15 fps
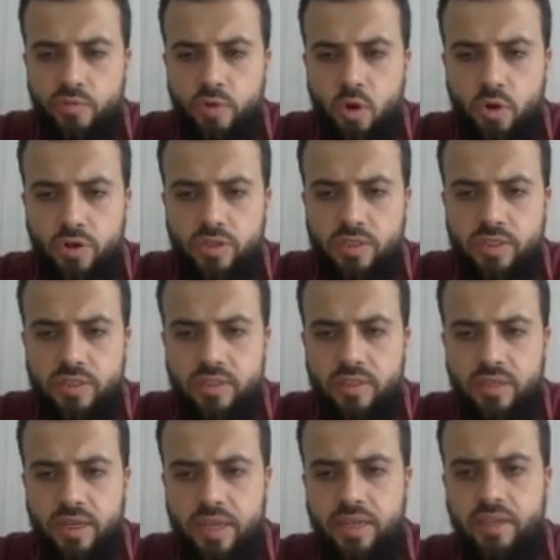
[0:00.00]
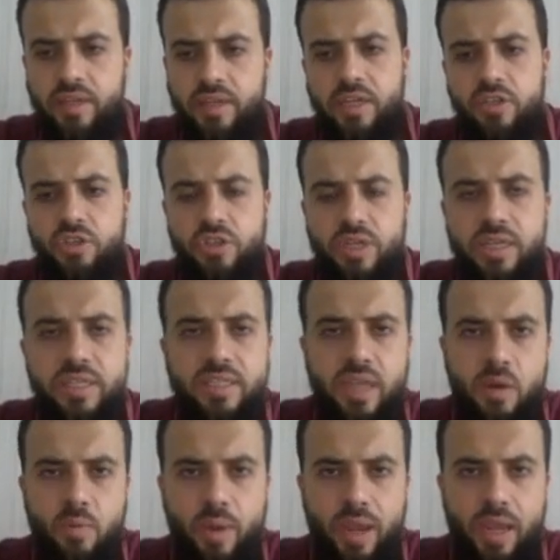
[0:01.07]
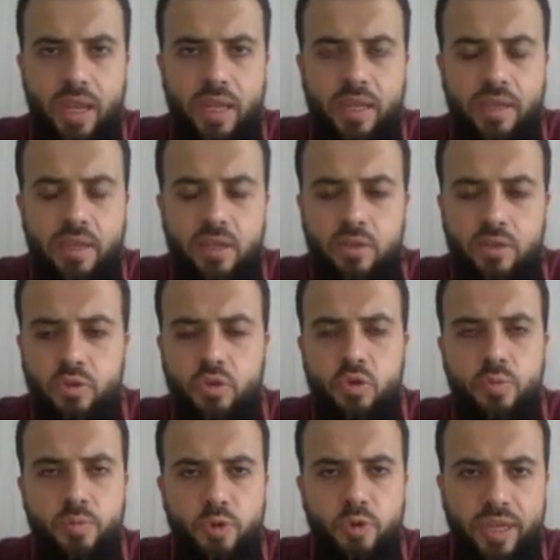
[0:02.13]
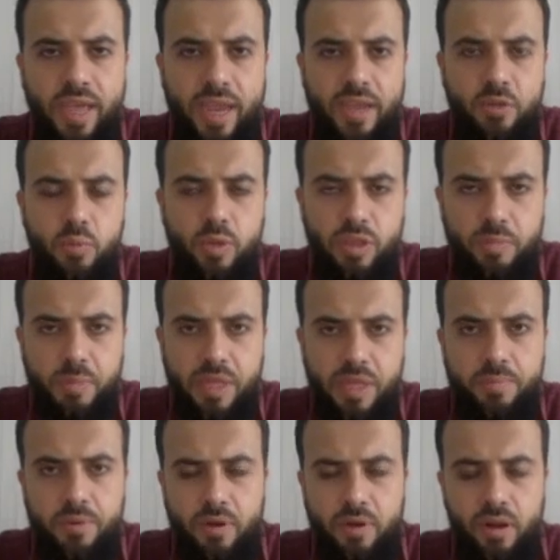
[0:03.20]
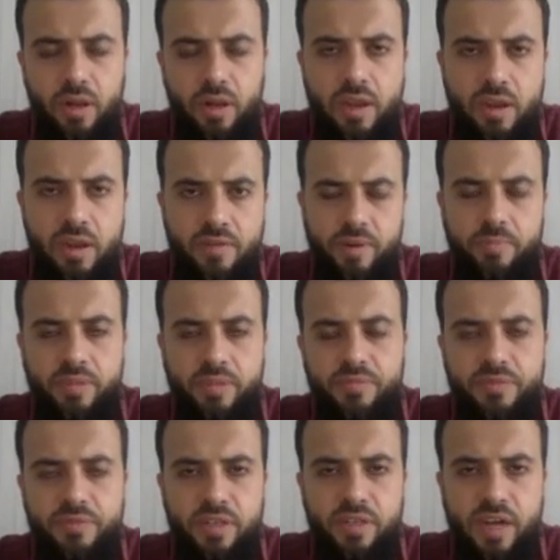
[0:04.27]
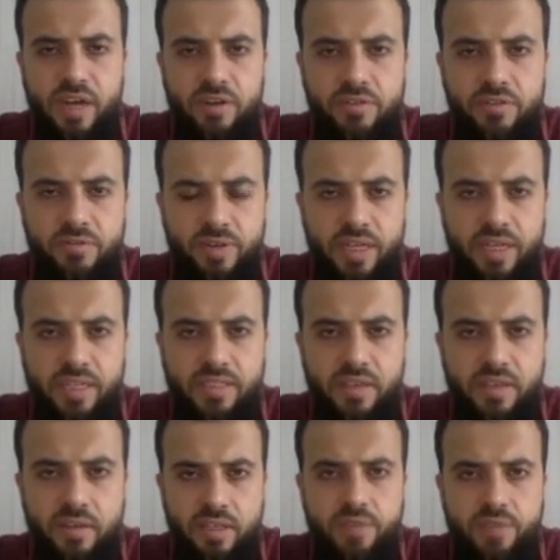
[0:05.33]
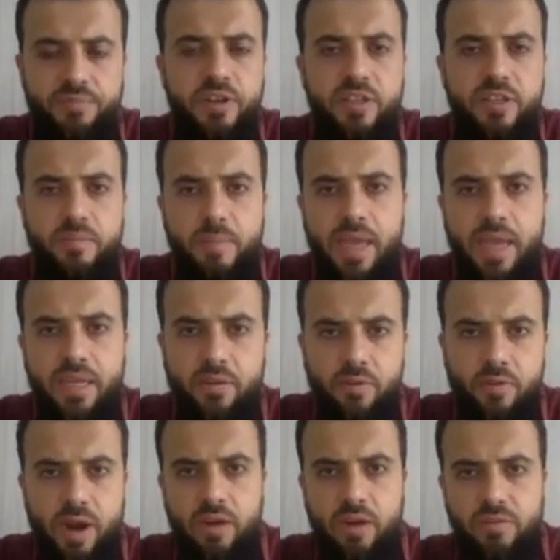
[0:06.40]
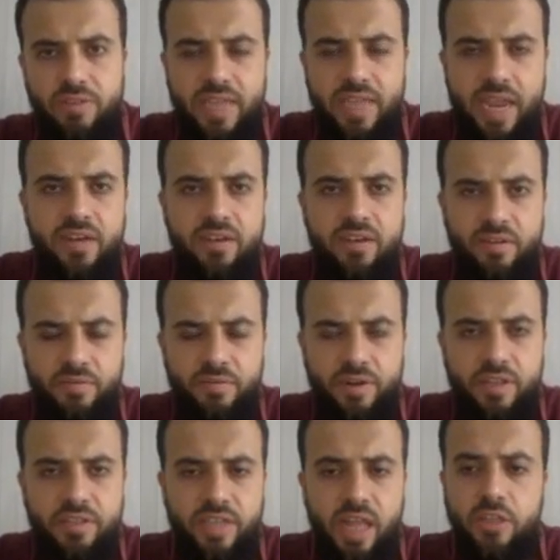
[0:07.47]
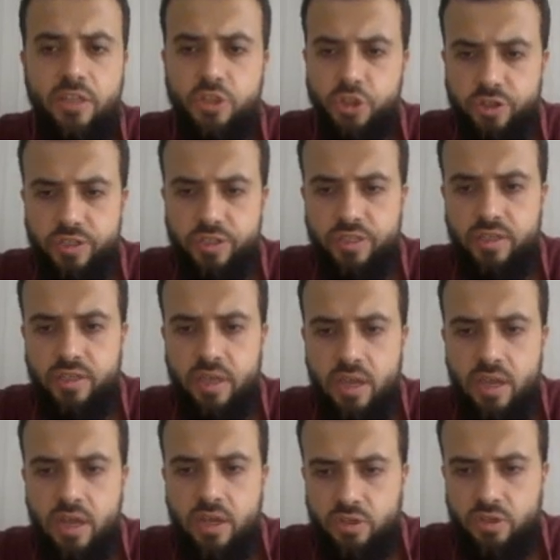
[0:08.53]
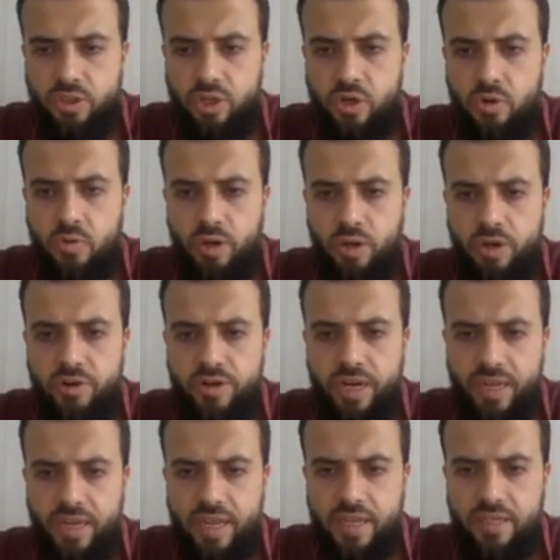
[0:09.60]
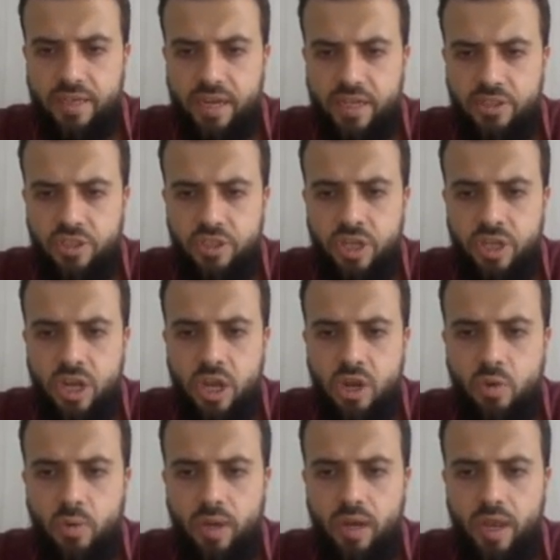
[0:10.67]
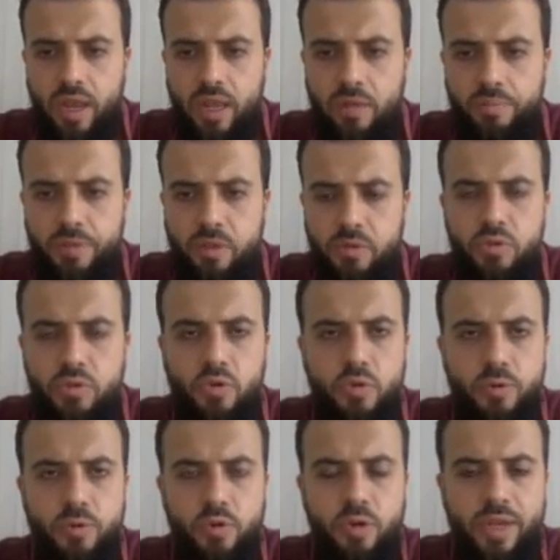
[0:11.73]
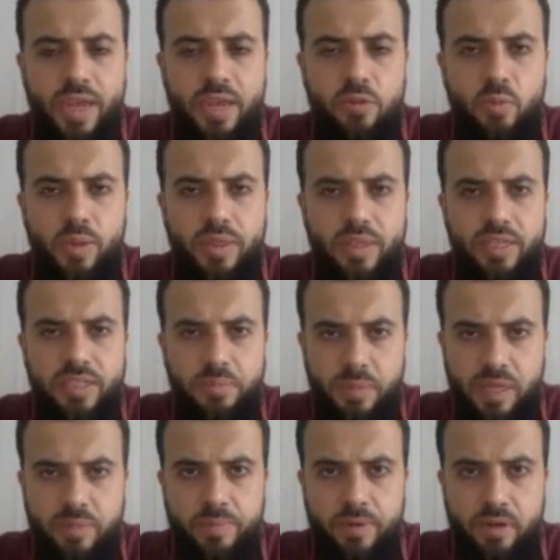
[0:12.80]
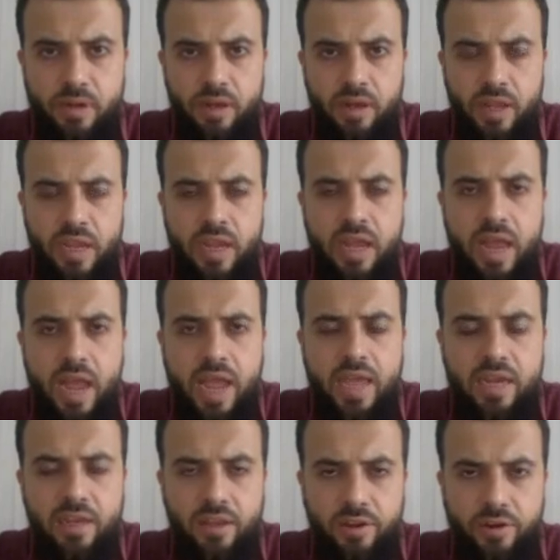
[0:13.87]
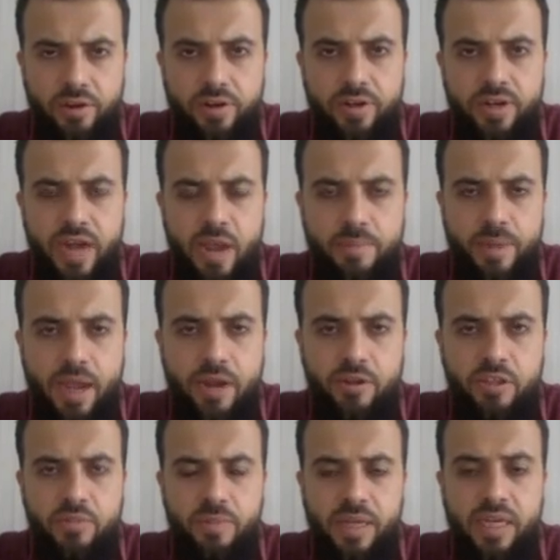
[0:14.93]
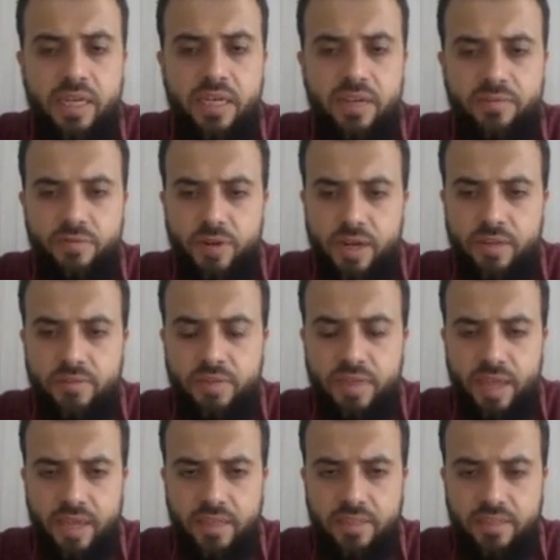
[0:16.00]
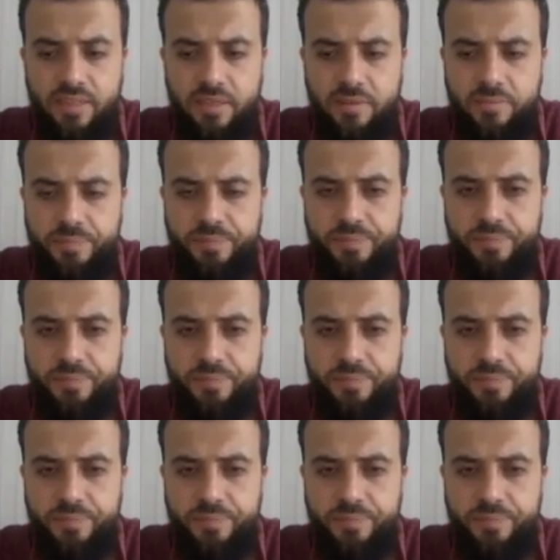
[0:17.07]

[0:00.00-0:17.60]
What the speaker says: Of course, English is a way to communicate with people from different countries, different backgrounds, and different cultures. So, learning English will help you to communicate with these people and learn about many different things.